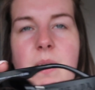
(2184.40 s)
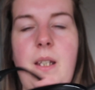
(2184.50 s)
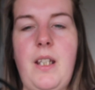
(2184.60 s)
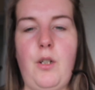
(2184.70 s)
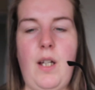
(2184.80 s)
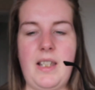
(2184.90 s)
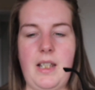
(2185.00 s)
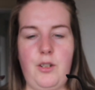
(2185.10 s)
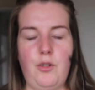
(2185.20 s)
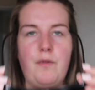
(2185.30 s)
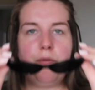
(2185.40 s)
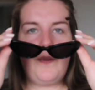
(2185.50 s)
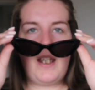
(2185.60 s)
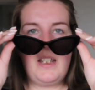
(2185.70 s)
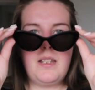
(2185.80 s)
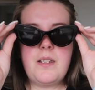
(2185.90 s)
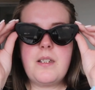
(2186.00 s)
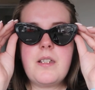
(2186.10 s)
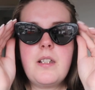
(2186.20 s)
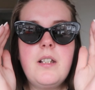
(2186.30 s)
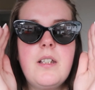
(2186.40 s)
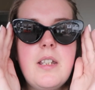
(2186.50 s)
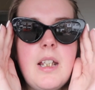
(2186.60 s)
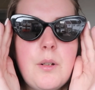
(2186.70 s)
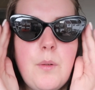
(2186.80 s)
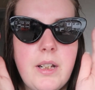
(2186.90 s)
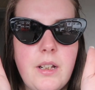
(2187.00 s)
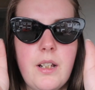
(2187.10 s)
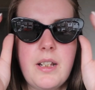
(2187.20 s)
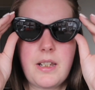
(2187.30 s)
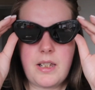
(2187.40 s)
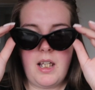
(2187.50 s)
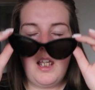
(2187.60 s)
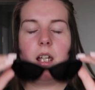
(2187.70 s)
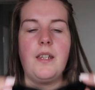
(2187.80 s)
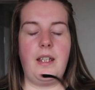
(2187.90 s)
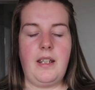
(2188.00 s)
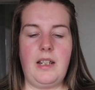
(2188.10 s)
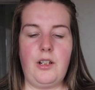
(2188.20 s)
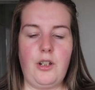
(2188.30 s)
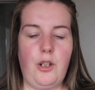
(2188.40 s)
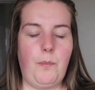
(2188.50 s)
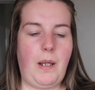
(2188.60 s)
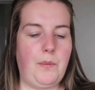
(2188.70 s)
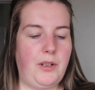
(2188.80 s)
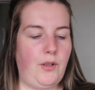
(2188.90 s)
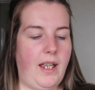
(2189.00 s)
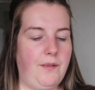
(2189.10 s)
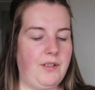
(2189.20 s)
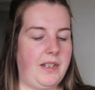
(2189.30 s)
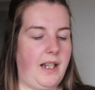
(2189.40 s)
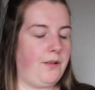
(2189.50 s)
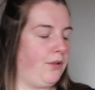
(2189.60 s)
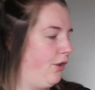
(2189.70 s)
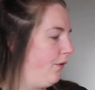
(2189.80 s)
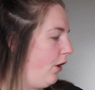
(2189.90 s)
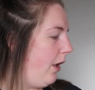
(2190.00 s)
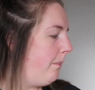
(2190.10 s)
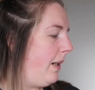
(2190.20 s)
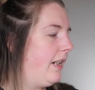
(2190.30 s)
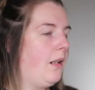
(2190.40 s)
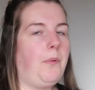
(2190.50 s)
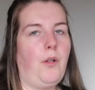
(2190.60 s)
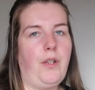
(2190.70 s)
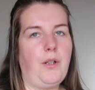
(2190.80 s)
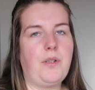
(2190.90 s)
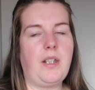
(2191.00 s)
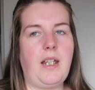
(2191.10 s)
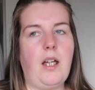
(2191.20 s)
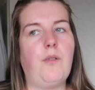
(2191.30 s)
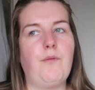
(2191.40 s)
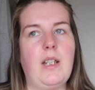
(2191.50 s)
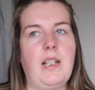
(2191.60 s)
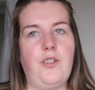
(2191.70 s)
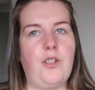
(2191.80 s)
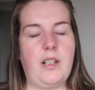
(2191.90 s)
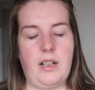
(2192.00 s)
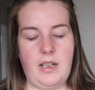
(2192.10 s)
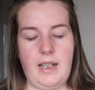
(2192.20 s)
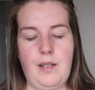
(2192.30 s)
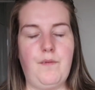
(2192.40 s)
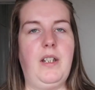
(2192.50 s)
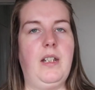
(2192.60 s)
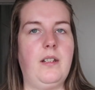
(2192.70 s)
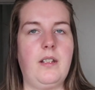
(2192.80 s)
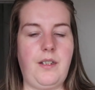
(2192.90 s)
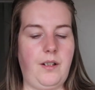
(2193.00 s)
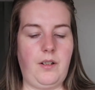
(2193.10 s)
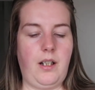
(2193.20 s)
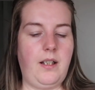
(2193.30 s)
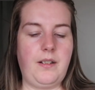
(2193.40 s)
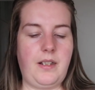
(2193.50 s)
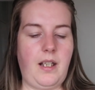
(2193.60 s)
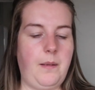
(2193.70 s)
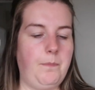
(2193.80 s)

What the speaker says: they're not as in your face. They're quite nice. They look a lot better when your hair is down and you've got like makeup on those, so they are really just like an evening sunglass.